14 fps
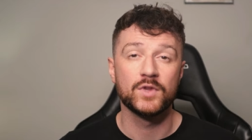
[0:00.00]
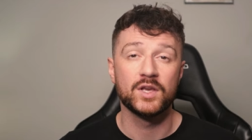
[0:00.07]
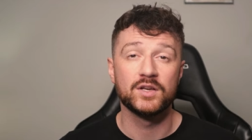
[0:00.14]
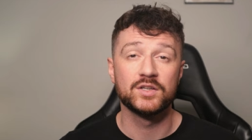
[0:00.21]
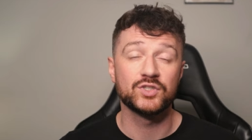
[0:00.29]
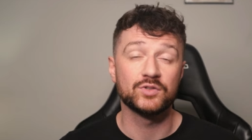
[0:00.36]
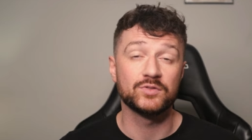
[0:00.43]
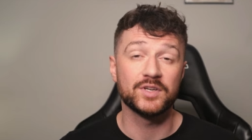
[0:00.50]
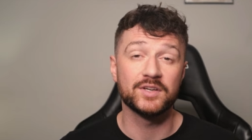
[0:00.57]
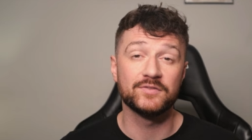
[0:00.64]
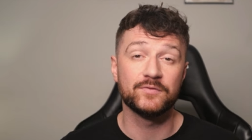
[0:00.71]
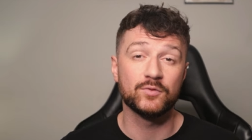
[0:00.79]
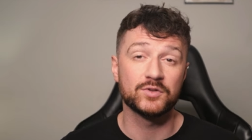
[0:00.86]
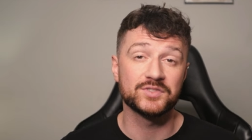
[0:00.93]
Sharia
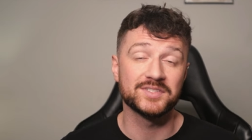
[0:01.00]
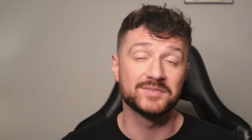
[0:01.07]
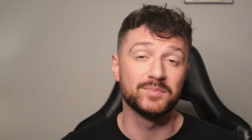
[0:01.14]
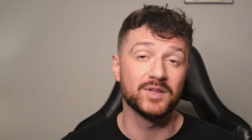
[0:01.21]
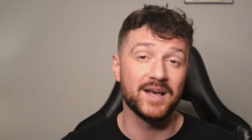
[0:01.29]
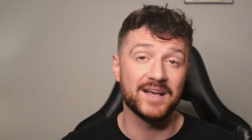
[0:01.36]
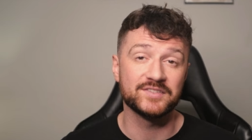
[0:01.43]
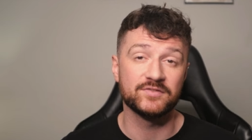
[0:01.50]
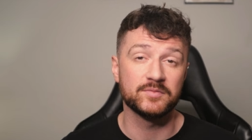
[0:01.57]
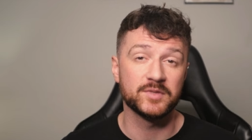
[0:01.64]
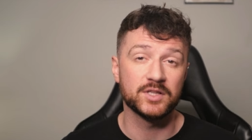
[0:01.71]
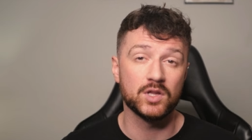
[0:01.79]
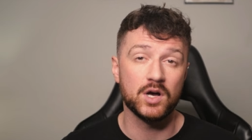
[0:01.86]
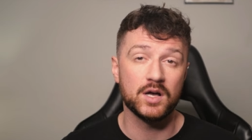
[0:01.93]
enforces
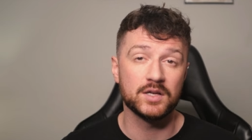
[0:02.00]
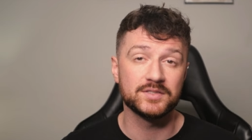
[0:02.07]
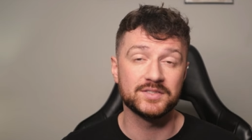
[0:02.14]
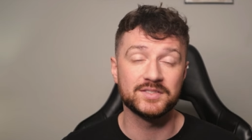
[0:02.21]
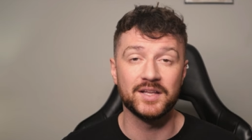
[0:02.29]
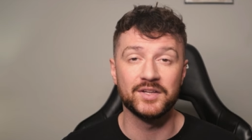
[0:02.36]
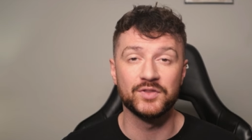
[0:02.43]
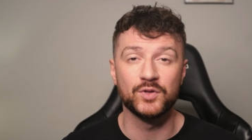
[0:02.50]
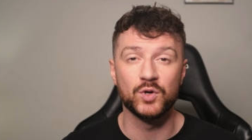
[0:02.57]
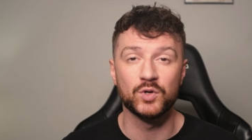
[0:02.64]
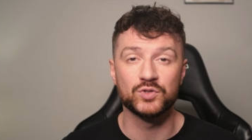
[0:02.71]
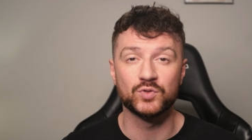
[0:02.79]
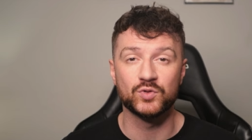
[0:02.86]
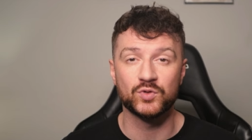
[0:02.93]
blasphemy laws, stating
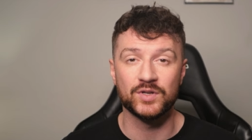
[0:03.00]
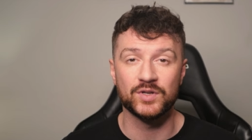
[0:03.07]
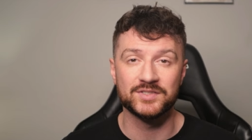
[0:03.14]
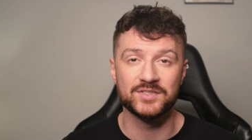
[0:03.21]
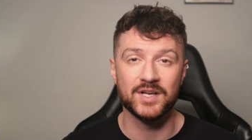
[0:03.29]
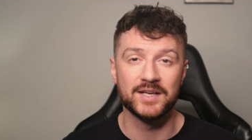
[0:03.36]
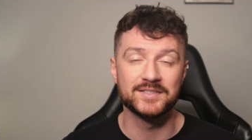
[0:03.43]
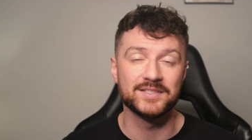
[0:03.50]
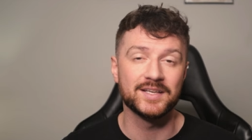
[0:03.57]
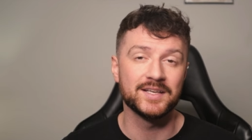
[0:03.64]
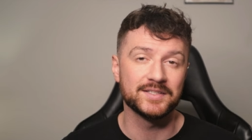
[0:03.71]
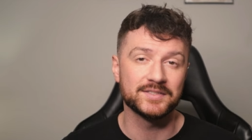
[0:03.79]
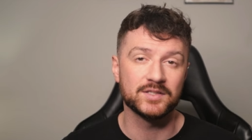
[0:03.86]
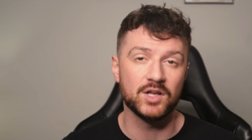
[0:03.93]
those who criticize
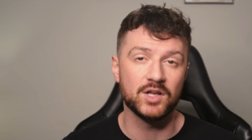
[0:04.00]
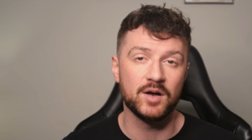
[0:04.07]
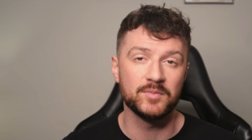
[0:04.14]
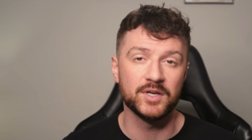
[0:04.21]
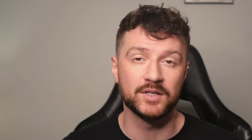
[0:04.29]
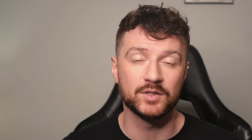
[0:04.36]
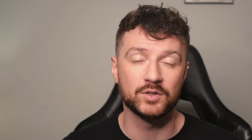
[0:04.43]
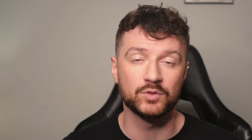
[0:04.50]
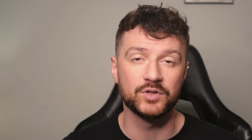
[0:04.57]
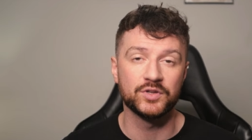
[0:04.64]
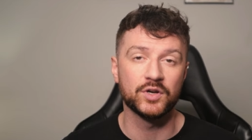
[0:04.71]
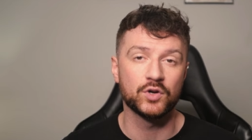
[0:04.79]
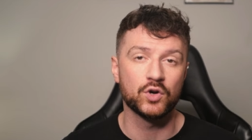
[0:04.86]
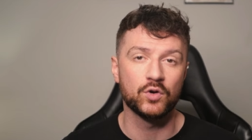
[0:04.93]
Islam, including
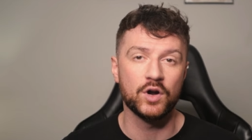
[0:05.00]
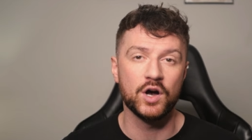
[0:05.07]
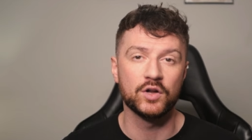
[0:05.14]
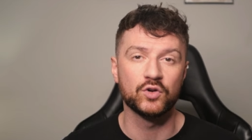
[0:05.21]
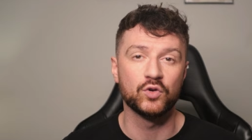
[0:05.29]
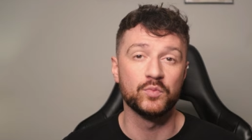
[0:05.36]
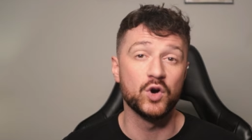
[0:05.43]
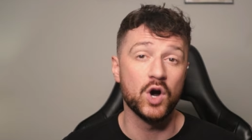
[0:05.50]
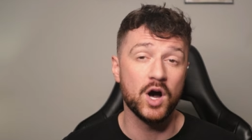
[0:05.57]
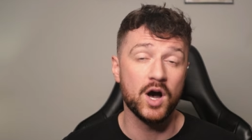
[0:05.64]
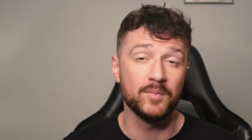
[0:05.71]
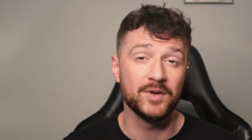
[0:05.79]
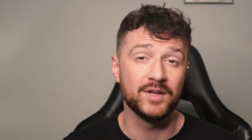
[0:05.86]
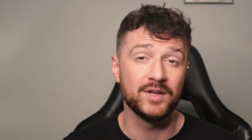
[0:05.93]
the Quran or
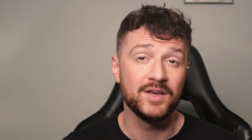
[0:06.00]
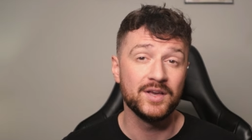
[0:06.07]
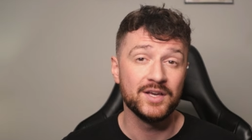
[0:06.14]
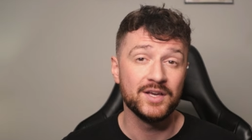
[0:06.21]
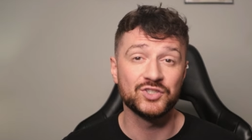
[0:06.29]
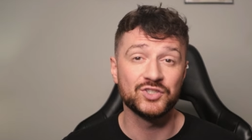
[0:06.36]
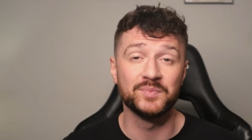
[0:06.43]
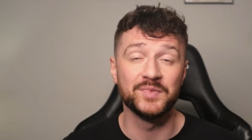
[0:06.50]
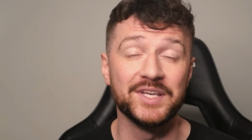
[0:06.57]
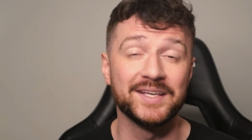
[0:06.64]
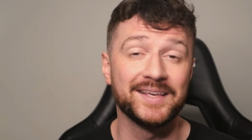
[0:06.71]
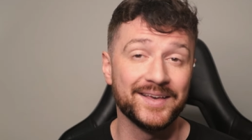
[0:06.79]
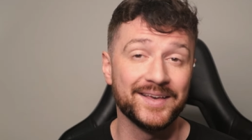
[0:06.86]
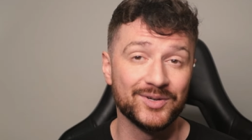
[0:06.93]
Muhammad, should be
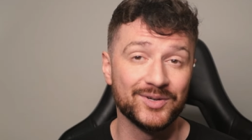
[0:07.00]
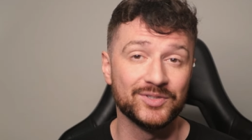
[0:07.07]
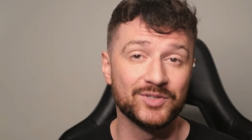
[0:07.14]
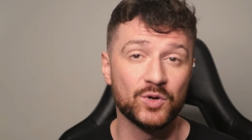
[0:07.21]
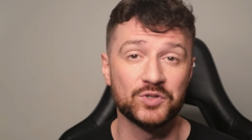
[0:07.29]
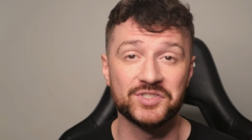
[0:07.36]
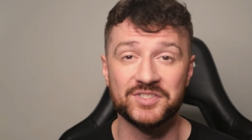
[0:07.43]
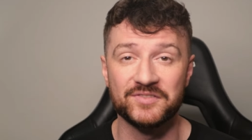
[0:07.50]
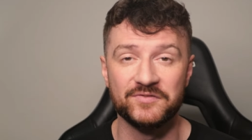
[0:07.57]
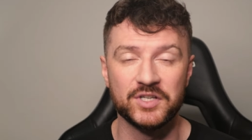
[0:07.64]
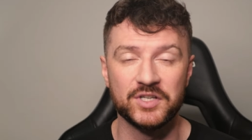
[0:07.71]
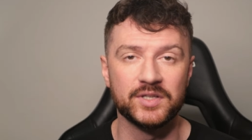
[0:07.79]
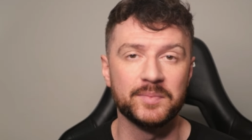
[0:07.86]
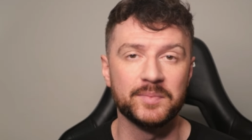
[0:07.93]
killed or
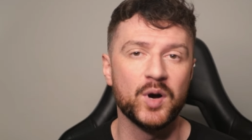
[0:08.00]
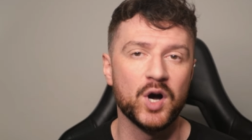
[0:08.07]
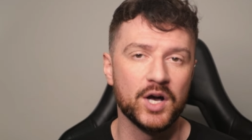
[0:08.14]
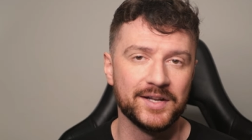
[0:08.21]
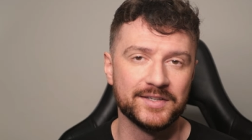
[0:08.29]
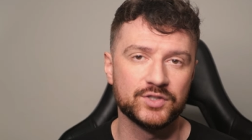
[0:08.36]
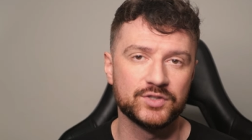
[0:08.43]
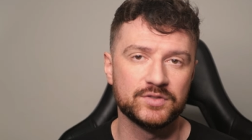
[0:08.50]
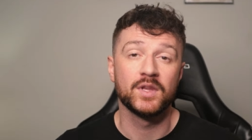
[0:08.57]
severely punished.